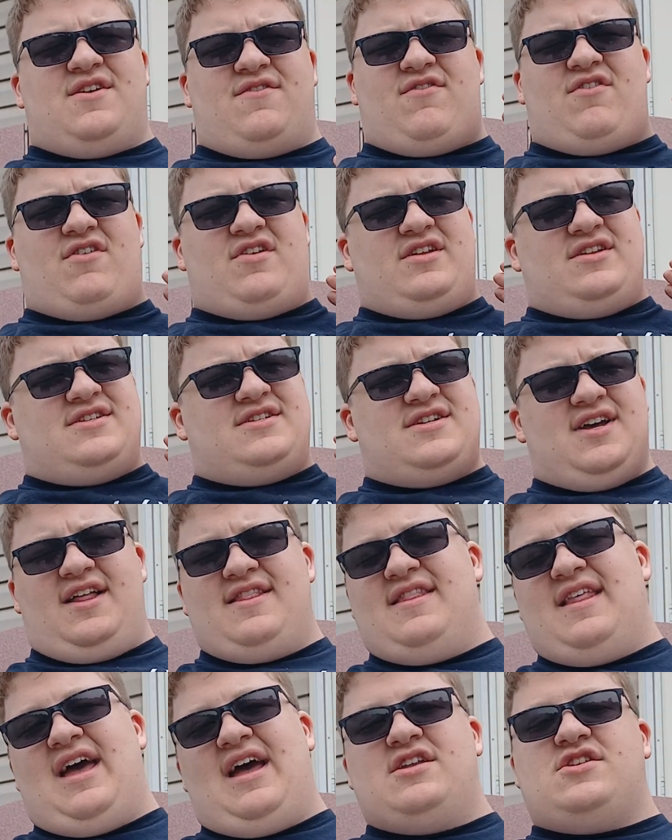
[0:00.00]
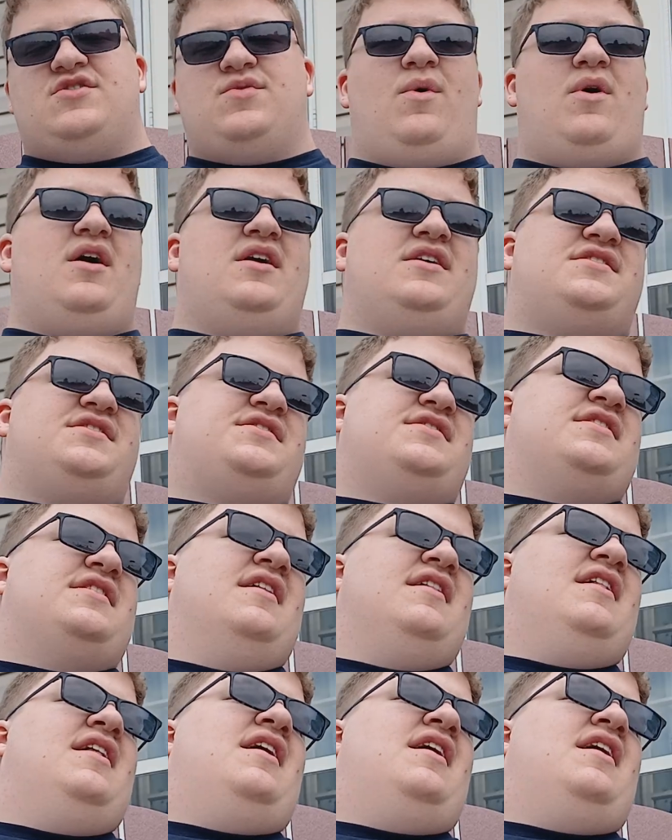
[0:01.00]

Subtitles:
I've already done that twice.